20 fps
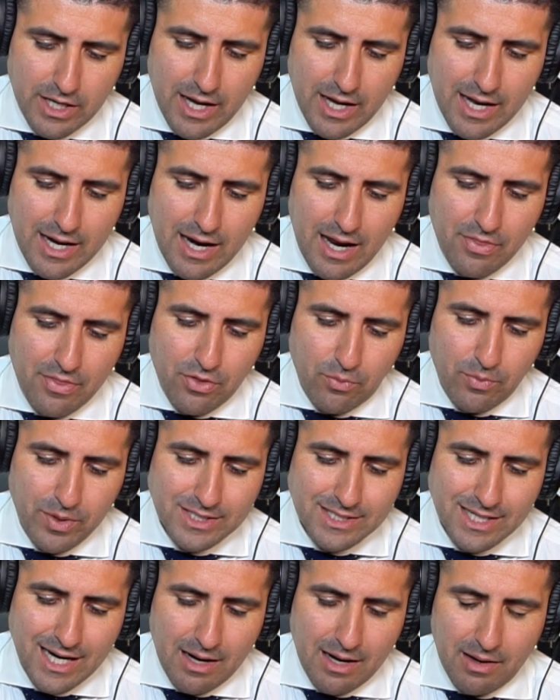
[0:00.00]
And the
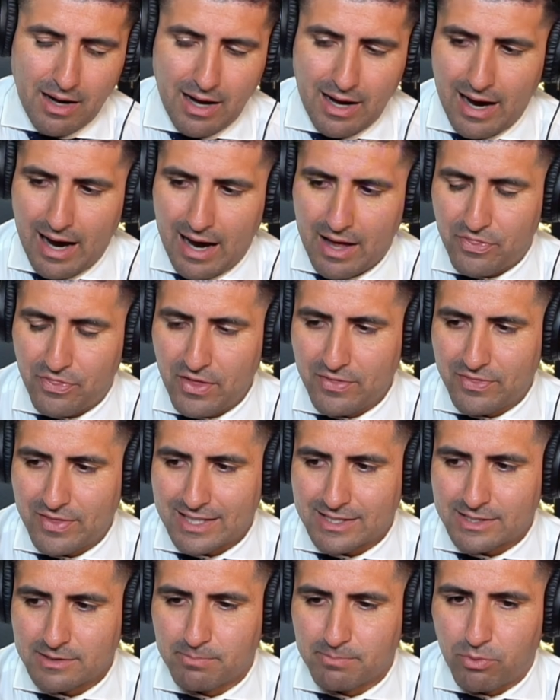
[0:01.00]
reason I think
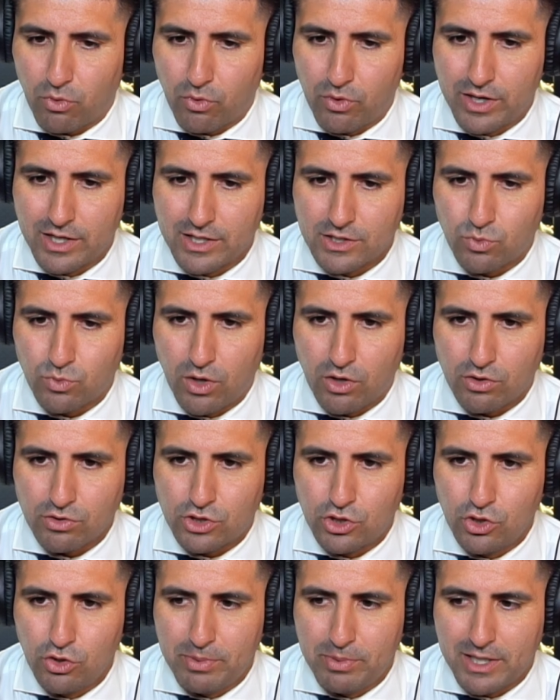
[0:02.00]
that's important as well
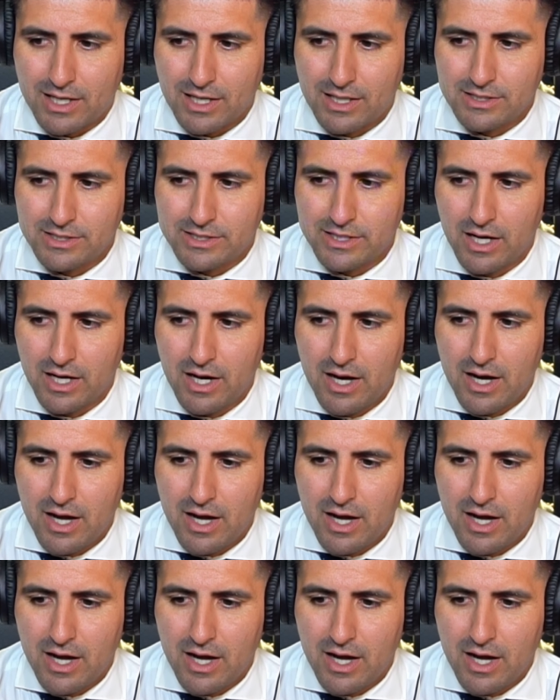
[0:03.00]
too, because